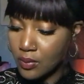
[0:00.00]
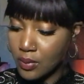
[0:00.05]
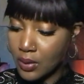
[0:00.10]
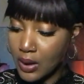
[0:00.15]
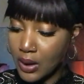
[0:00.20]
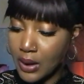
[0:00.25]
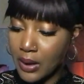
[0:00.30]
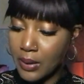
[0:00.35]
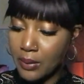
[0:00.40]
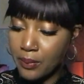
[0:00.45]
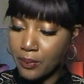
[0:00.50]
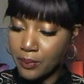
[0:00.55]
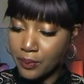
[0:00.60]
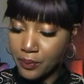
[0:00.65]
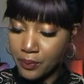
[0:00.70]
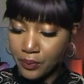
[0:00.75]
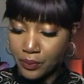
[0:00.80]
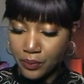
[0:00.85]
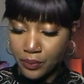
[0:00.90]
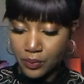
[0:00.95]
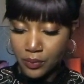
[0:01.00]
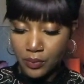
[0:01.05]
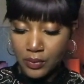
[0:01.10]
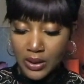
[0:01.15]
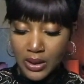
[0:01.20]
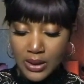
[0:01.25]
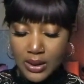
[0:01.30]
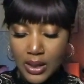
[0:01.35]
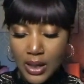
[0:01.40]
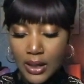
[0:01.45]
Okay?
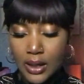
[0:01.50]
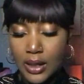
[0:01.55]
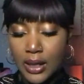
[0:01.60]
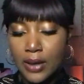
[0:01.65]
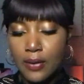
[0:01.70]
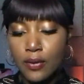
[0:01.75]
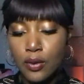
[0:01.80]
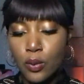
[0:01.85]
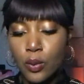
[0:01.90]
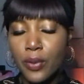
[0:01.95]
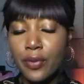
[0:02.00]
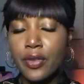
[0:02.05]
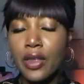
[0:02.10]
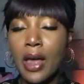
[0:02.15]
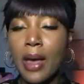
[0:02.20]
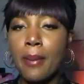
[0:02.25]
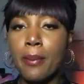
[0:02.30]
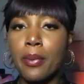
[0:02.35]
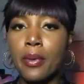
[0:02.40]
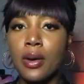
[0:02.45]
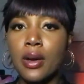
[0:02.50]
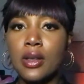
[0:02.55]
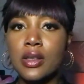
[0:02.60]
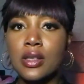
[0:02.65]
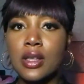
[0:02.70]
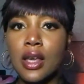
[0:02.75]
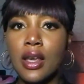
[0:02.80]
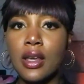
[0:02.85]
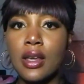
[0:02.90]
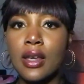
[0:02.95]
It's like, even with the Emperor,
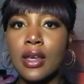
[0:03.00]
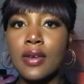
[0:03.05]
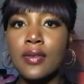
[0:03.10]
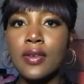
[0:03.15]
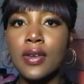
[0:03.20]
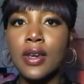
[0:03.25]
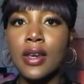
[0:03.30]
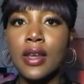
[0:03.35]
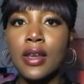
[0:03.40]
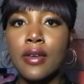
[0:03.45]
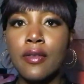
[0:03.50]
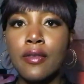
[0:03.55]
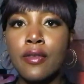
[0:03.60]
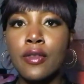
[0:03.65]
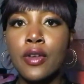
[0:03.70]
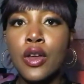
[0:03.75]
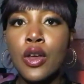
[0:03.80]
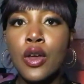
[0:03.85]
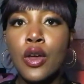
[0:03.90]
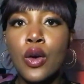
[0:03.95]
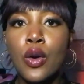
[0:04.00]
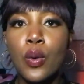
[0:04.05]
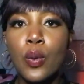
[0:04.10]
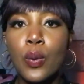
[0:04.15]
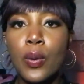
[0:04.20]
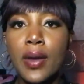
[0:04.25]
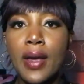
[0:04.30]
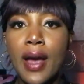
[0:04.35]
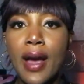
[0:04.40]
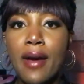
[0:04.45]
it's like, even if
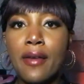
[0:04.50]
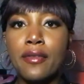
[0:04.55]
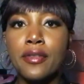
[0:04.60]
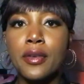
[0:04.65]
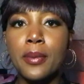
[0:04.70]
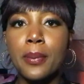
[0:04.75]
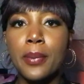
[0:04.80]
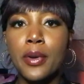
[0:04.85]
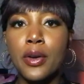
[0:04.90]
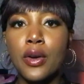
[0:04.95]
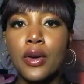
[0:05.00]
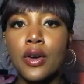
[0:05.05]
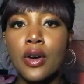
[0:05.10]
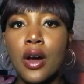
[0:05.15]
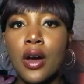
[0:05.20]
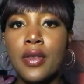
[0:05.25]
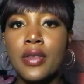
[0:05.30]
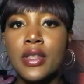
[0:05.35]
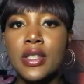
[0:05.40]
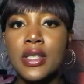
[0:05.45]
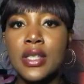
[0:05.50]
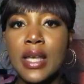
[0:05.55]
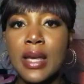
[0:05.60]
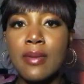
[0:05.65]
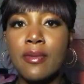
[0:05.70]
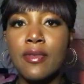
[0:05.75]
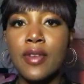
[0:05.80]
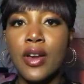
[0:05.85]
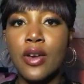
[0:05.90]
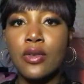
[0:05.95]
we have to build on the
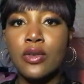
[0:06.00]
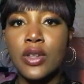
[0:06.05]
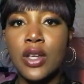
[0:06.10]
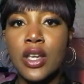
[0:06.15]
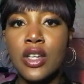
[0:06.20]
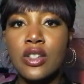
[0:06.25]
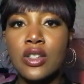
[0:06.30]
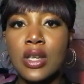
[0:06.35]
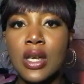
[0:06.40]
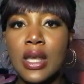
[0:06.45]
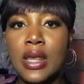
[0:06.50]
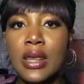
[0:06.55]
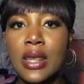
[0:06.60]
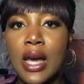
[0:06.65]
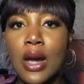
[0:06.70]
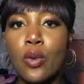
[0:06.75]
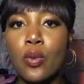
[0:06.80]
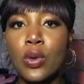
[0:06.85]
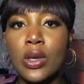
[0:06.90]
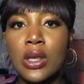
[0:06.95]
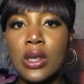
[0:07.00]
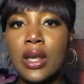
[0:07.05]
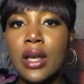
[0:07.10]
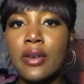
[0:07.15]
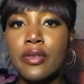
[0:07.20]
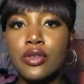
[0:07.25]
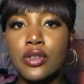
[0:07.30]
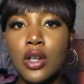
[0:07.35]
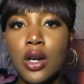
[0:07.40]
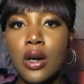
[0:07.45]
same foundation that we
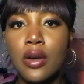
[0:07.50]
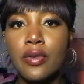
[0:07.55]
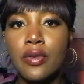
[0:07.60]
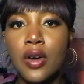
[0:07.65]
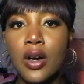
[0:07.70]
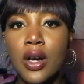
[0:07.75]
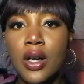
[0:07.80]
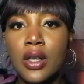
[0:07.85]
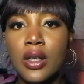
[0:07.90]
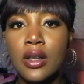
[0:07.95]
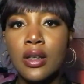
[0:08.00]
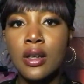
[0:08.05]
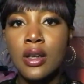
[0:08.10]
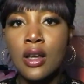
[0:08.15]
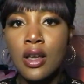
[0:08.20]
left off on,